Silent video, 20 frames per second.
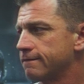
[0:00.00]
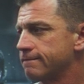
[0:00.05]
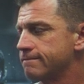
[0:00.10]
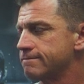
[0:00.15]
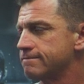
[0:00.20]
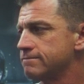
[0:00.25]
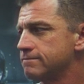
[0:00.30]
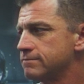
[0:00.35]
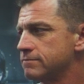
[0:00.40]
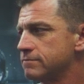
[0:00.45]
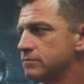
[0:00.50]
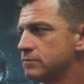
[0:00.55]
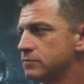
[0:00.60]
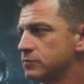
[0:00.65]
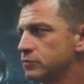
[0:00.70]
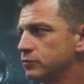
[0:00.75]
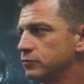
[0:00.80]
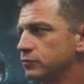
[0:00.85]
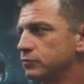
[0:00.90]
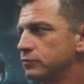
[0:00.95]

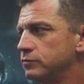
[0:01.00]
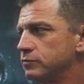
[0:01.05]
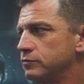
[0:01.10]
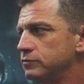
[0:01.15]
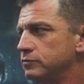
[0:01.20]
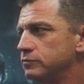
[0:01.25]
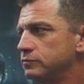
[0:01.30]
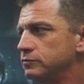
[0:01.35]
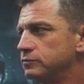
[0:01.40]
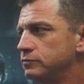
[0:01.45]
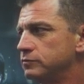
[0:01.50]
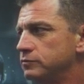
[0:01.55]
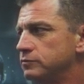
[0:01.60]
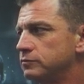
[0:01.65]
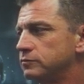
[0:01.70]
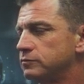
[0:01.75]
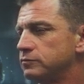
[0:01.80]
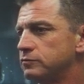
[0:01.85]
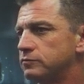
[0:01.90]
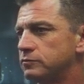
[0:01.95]

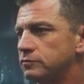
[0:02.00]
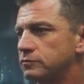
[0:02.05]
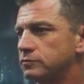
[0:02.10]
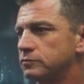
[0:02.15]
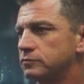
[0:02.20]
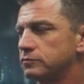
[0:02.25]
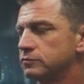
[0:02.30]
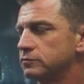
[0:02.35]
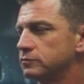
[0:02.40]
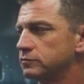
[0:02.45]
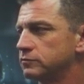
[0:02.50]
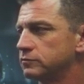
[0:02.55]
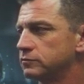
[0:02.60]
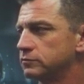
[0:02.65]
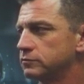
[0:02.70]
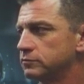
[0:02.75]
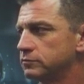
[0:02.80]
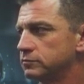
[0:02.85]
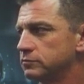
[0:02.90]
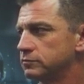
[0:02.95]

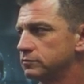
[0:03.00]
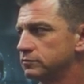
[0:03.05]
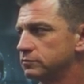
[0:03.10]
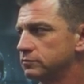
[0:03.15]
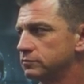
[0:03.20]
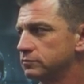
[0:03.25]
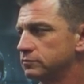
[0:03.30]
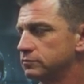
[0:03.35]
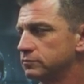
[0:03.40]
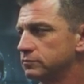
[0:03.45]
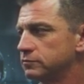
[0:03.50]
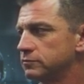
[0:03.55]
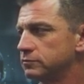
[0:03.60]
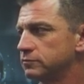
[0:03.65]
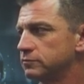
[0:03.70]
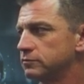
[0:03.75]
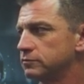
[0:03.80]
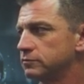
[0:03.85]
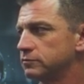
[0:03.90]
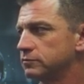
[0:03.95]

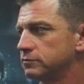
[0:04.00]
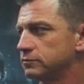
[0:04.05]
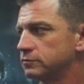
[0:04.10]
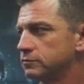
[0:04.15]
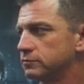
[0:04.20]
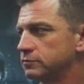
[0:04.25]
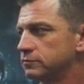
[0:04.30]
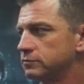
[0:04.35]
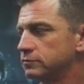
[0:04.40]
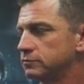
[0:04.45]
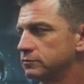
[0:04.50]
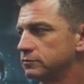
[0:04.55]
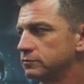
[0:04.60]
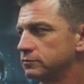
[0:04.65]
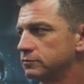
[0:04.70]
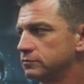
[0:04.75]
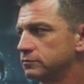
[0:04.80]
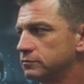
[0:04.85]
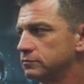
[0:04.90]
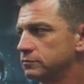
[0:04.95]

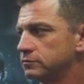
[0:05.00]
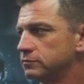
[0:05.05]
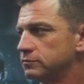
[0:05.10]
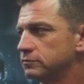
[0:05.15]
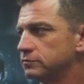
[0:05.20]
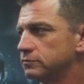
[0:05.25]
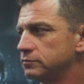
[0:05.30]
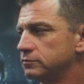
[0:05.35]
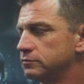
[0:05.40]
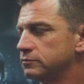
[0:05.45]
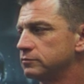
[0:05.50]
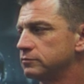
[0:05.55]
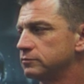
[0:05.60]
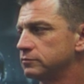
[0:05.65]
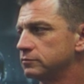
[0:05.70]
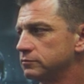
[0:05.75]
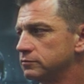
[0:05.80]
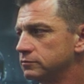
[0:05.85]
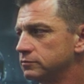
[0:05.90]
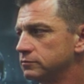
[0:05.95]

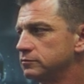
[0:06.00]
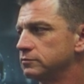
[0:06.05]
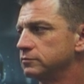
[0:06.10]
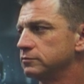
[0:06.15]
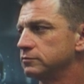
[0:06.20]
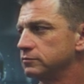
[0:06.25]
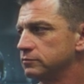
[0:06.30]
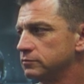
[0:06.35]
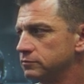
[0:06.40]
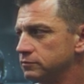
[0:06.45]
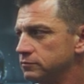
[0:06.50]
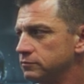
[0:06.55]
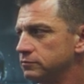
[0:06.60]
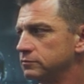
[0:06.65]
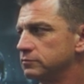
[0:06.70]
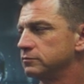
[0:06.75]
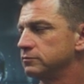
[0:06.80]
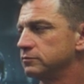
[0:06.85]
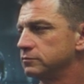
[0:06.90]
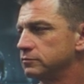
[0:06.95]

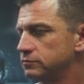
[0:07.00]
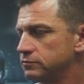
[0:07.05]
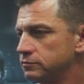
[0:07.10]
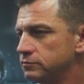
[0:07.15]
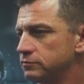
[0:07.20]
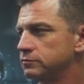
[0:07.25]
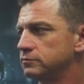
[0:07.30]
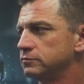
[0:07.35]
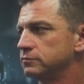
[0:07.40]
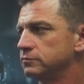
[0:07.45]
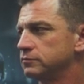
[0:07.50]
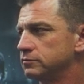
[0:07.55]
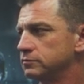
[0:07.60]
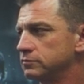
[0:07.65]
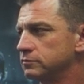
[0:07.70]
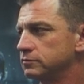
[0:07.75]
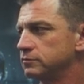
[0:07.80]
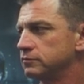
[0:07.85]
This person isn't speaking.